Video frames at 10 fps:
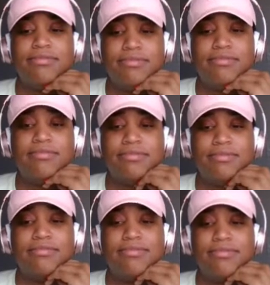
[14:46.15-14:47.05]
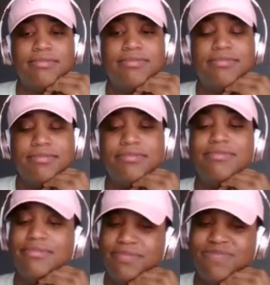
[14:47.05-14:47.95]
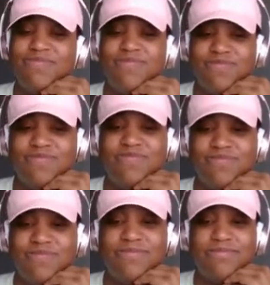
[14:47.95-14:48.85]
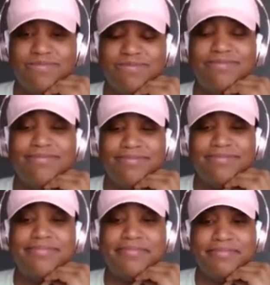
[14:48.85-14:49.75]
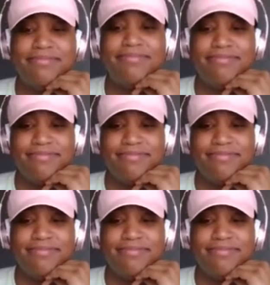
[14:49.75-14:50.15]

[no speech]